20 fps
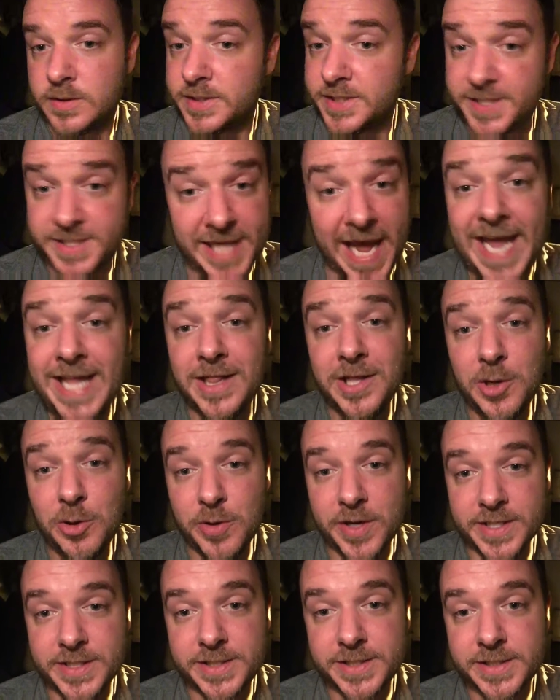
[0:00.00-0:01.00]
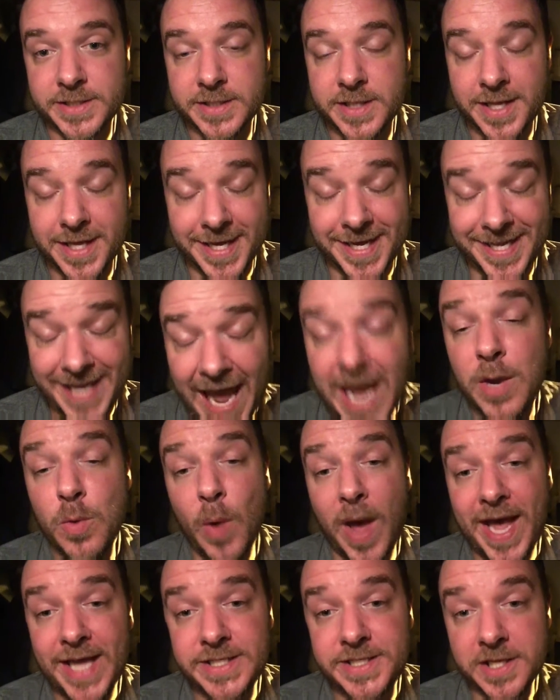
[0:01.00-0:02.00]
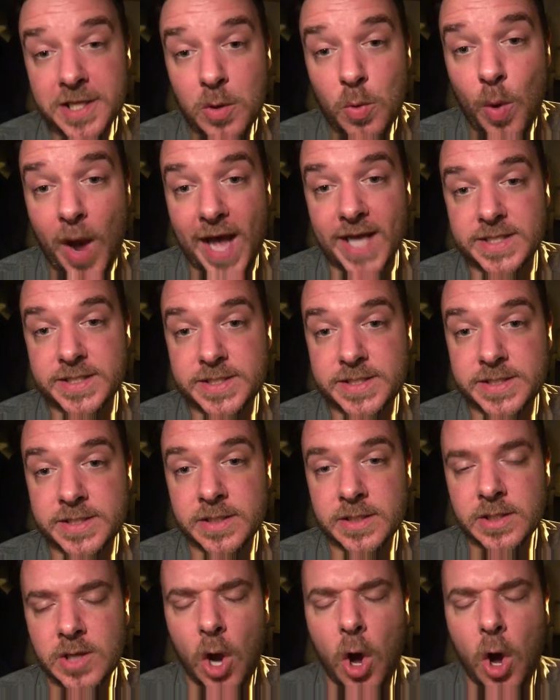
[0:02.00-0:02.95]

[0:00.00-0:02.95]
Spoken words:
St. Louis, the gateway to the West,